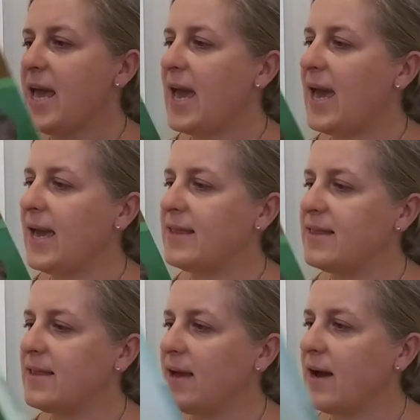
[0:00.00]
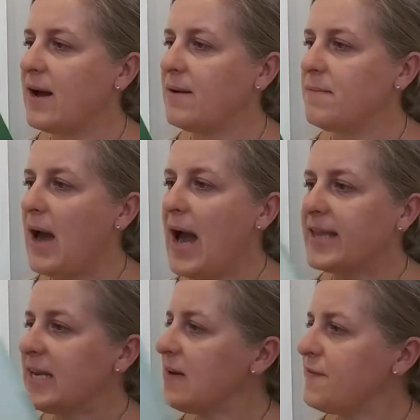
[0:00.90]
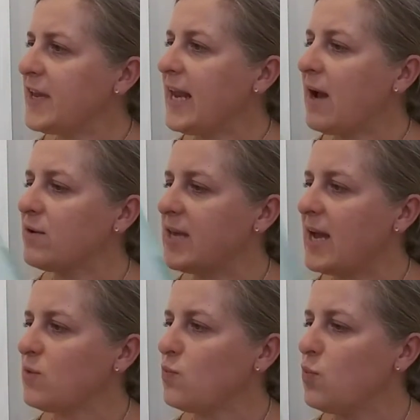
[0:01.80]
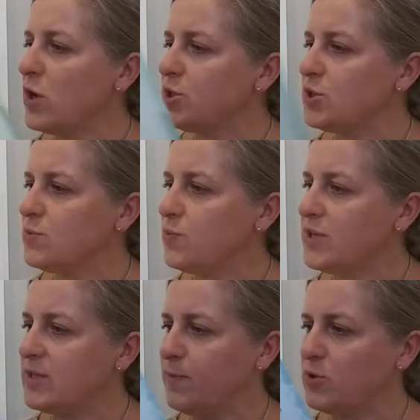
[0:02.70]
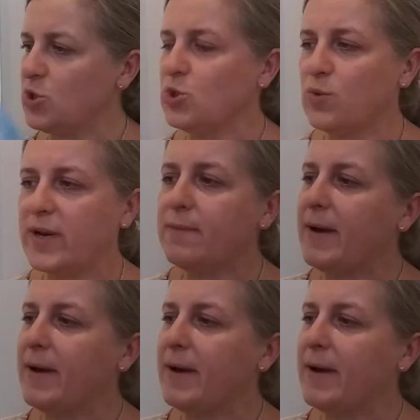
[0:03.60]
And I didn't figure out yet what we're supposed to do with it,